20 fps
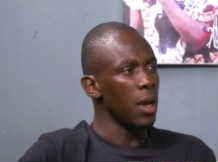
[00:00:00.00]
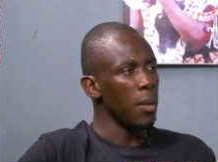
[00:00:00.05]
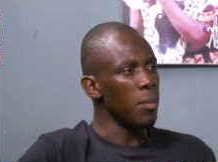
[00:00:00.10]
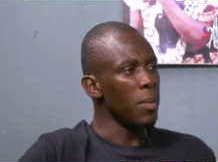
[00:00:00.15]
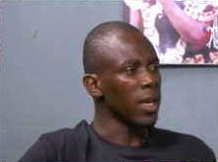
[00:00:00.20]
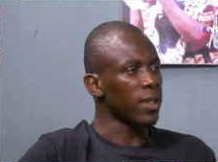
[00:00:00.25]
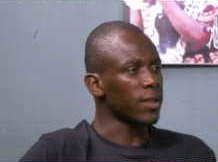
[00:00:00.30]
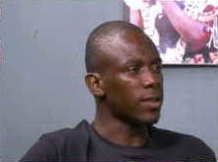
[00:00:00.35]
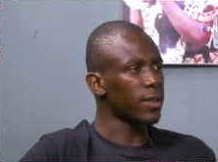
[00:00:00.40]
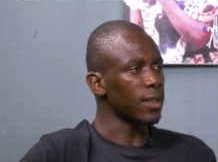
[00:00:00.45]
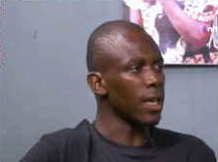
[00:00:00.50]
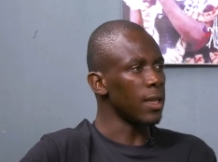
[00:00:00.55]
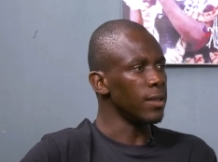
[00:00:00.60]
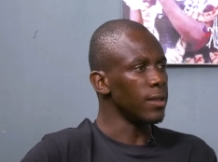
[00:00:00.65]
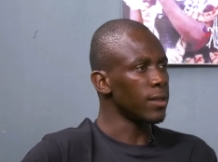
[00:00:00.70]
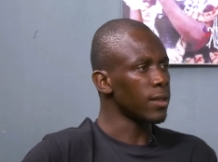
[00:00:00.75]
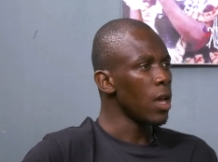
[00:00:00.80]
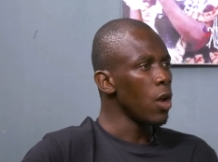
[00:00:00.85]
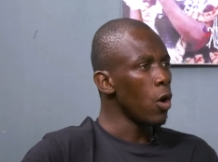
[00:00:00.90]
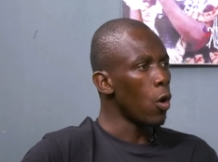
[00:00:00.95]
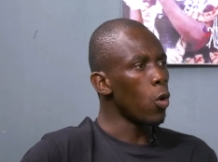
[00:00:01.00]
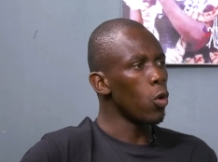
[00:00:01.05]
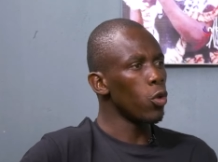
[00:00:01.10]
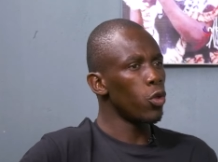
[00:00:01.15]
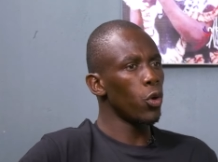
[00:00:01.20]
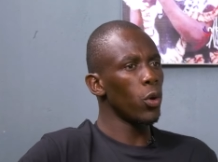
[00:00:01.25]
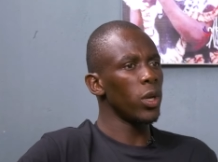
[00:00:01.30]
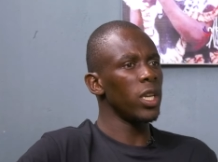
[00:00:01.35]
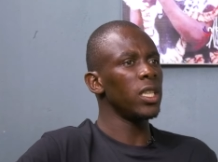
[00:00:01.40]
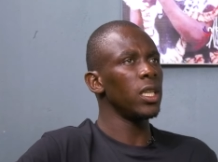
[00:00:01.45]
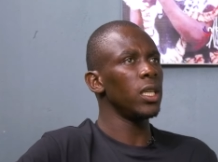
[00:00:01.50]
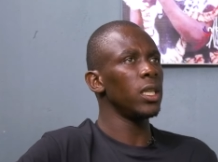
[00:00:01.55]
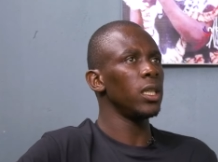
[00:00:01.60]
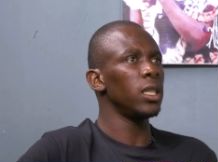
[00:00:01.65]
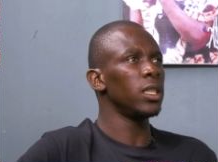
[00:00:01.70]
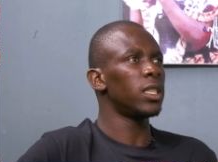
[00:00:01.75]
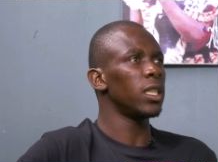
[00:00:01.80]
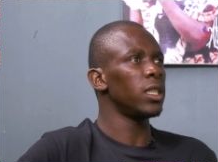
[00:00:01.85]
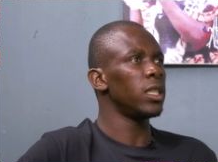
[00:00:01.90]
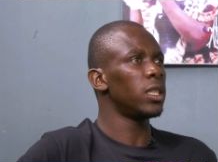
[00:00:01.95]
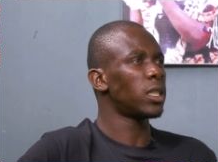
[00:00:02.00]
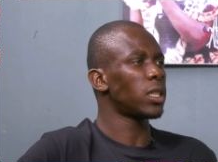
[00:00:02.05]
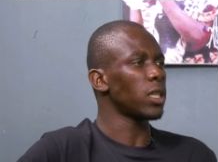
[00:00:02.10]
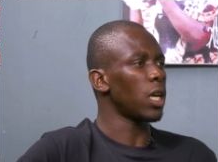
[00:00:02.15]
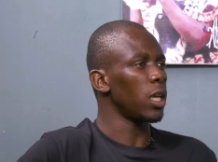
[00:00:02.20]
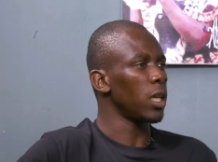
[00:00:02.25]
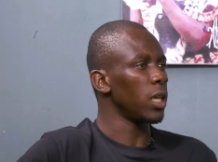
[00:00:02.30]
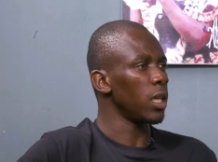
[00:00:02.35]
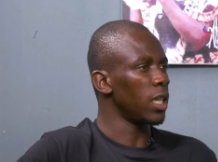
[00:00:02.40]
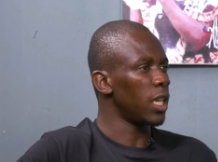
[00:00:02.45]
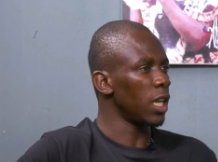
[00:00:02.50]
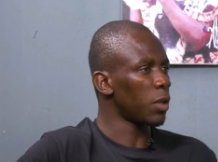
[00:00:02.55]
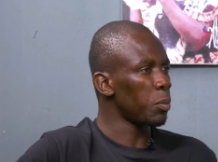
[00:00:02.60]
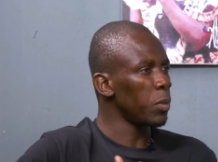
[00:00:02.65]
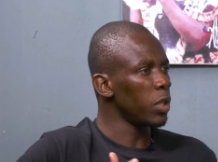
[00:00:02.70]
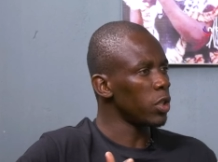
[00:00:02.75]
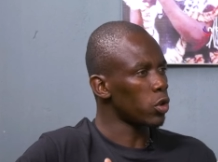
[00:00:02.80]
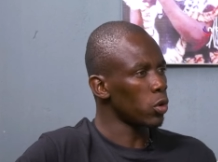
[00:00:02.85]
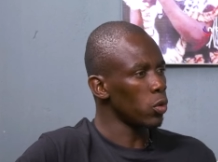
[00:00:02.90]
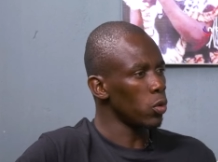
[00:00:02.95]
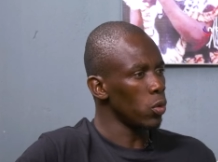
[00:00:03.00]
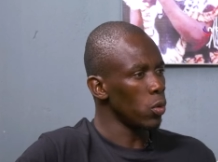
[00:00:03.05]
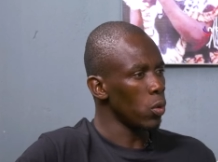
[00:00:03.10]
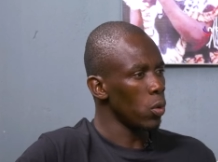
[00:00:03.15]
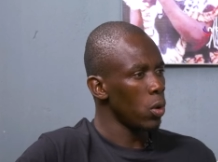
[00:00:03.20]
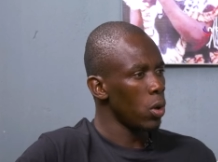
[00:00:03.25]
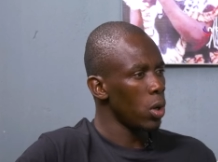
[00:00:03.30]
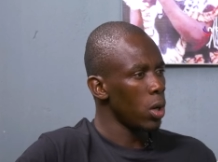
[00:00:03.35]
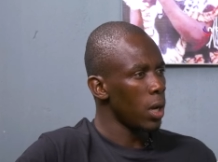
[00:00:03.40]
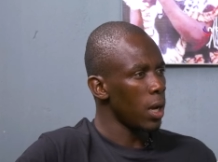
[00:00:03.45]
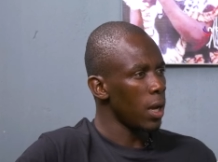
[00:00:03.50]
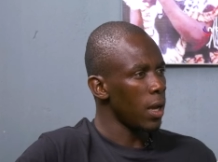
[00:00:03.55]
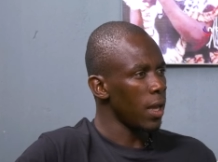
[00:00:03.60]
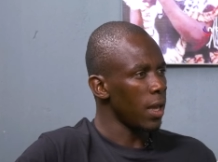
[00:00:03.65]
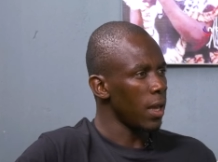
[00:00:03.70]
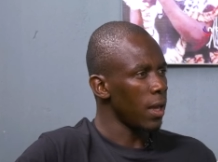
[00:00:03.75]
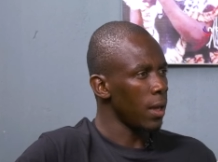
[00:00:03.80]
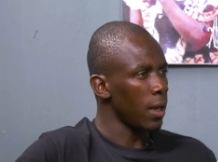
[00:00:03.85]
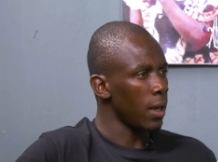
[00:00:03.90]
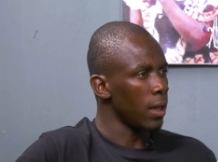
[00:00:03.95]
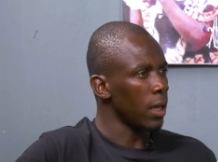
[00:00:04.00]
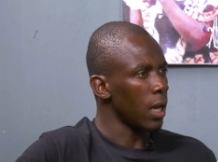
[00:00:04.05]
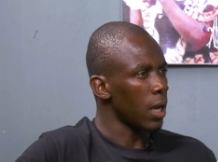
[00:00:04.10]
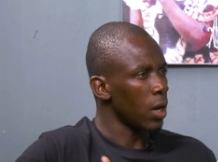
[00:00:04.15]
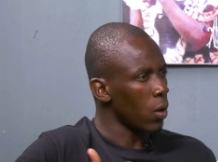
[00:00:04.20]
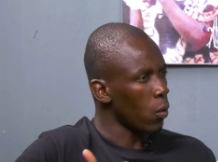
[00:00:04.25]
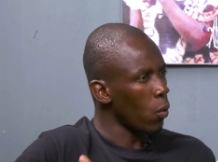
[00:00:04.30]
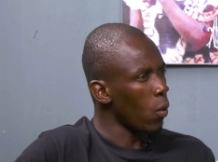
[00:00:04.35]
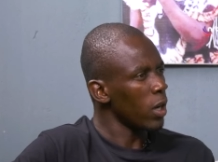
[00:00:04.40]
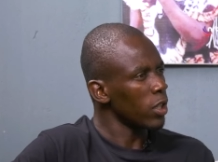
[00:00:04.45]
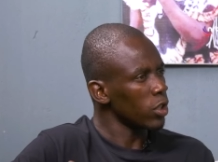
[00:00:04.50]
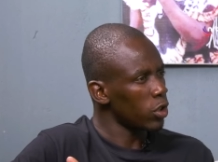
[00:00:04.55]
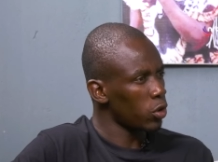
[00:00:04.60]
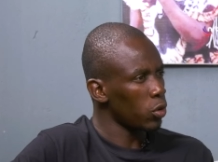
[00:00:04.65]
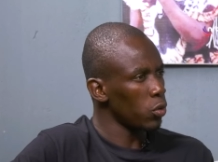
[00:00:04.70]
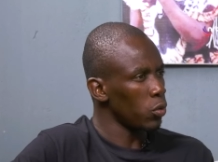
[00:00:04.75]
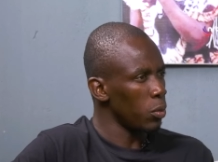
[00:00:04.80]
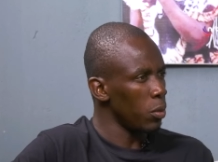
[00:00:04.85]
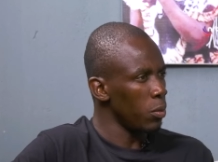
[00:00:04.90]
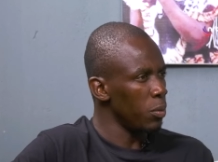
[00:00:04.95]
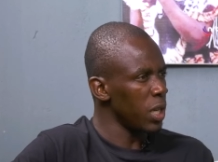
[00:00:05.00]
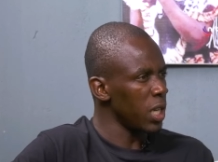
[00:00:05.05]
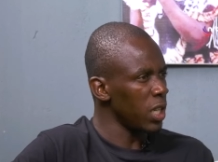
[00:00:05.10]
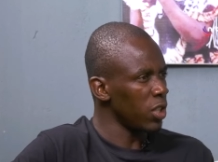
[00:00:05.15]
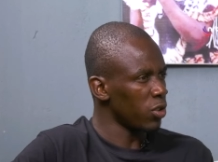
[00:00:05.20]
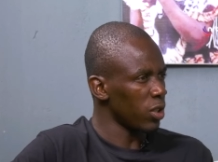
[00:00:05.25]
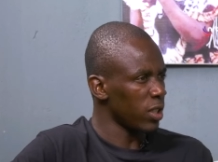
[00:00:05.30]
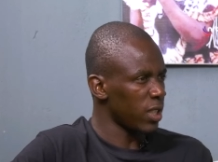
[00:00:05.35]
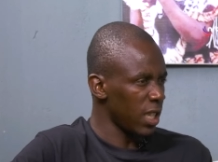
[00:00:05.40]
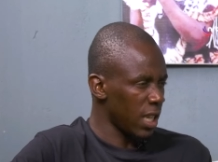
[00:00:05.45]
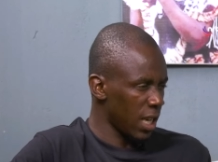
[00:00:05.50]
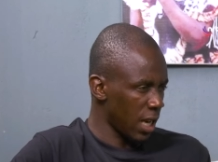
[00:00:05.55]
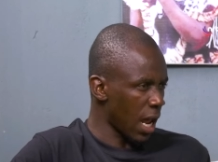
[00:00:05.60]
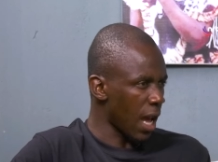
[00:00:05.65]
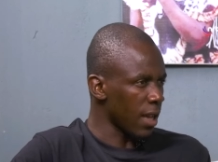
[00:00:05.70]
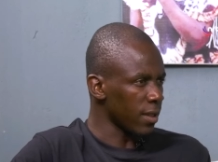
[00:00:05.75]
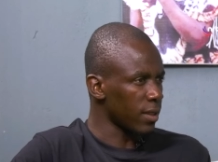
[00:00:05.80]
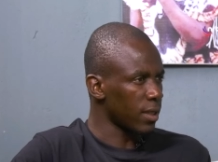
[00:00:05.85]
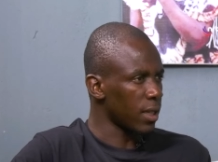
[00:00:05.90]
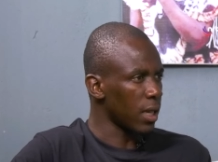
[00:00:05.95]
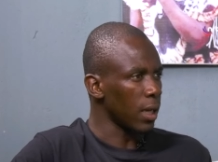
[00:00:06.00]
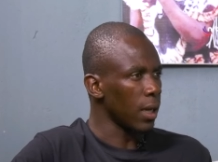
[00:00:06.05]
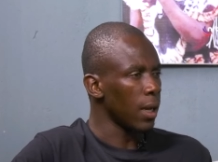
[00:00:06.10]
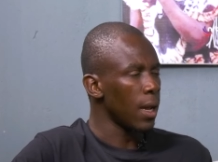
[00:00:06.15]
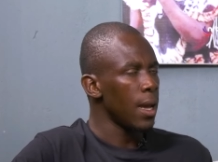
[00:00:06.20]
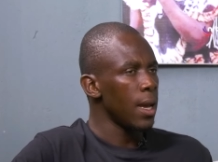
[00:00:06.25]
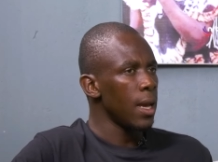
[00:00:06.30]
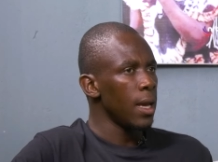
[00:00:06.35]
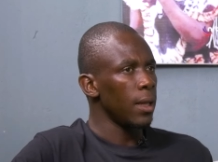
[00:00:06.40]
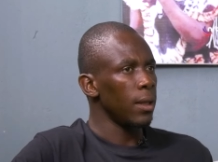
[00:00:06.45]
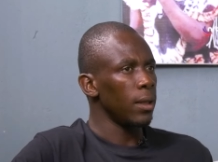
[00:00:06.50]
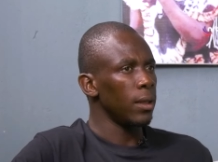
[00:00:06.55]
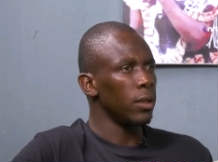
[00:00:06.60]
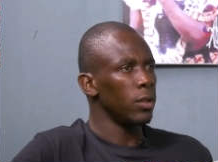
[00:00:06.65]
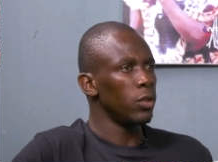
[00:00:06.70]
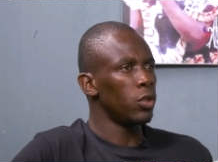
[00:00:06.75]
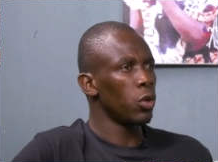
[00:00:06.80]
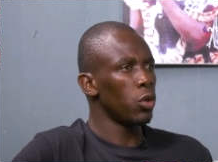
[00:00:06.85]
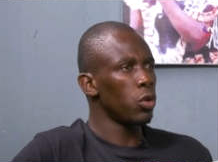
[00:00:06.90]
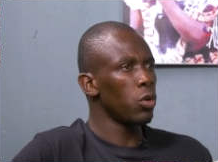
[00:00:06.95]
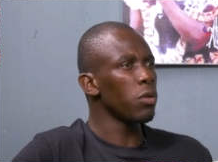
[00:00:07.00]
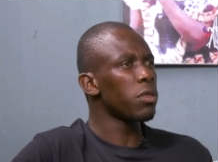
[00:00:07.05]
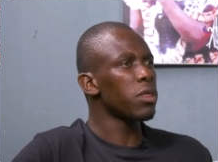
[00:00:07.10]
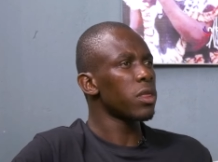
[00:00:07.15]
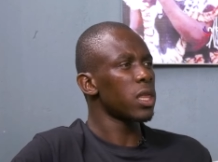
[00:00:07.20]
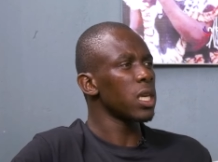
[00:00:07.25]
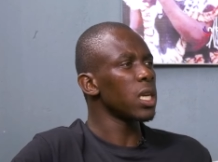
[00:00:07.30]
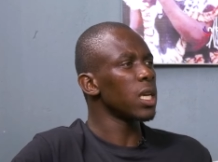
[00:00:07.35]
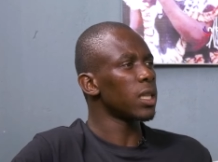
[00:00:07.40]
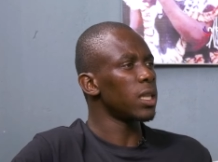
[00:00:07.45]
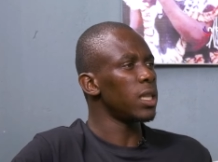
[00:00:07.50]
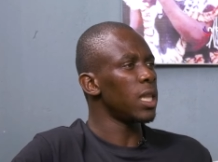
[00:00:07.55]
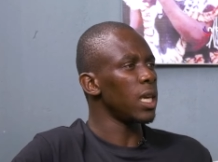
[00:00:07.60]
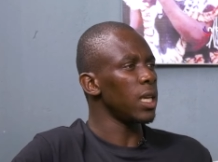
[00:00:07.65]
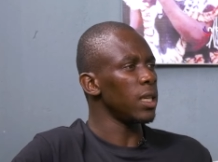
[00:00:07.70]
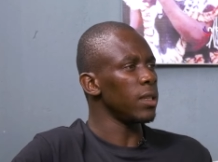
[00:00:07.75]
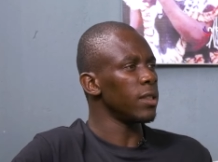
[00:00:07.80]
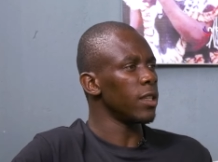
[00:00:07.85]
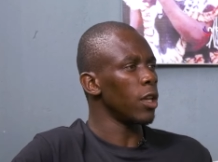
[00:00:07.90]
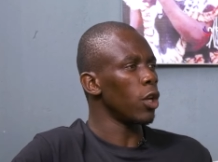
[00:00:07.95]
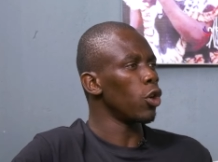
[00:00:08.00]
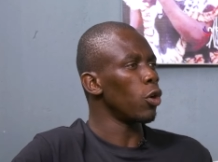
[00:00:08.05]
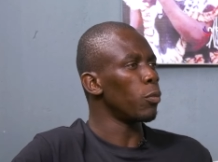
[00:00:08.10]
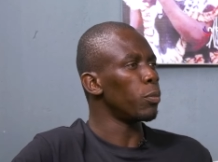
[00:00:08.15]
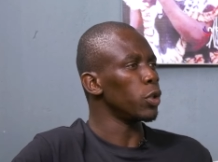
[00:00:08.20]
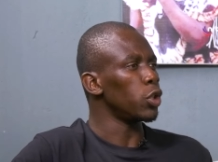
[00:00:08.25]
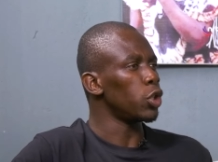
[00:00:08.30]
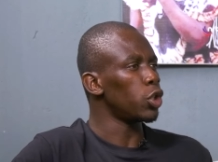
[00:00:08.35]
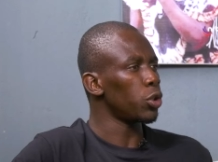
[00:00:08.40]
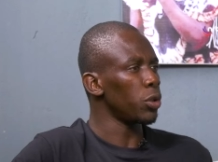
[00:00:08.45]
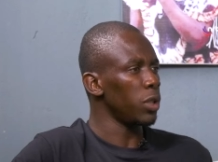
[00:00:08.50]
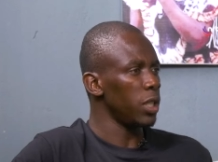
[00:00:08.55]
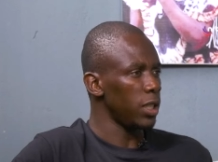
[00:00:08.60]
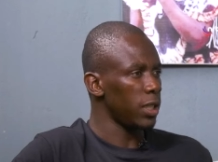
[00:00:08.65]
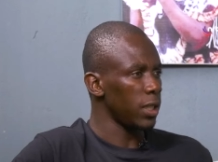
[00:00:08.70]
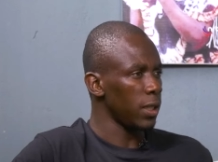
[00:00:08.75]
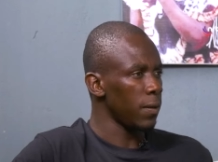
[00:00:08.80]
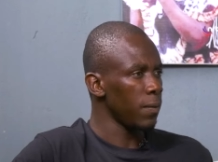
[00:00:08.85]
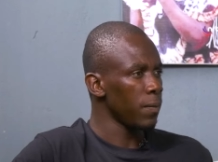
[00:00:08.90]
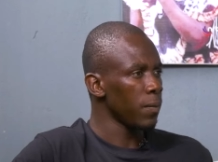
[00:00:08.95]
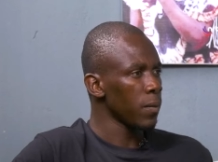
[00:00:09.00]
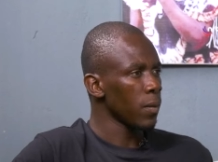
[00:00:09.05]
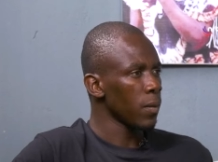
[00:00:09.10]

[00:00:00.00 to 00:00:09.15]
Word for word: make sense. Although it, it, uh, get me to uh, uh, want to be interested in asking, do you think there is an opportunity